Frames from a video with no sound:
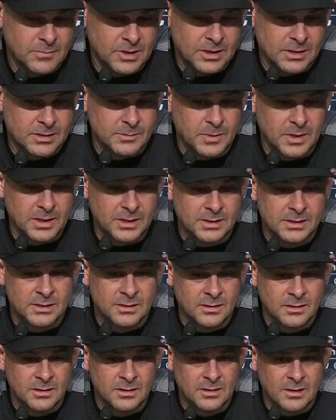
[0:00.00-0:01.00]
It's been a
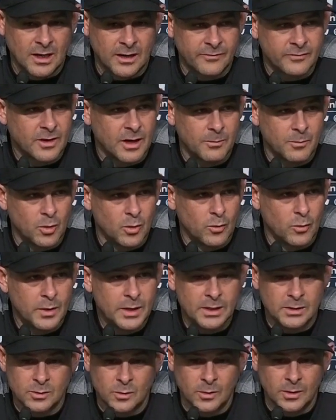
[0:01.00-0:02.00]
tough couple of
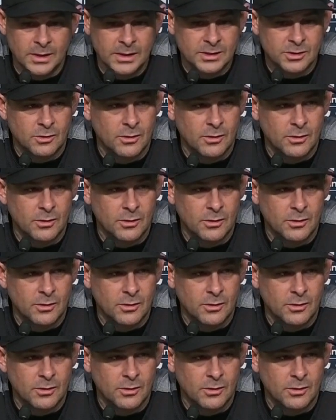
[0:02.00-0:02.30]
weeks where he's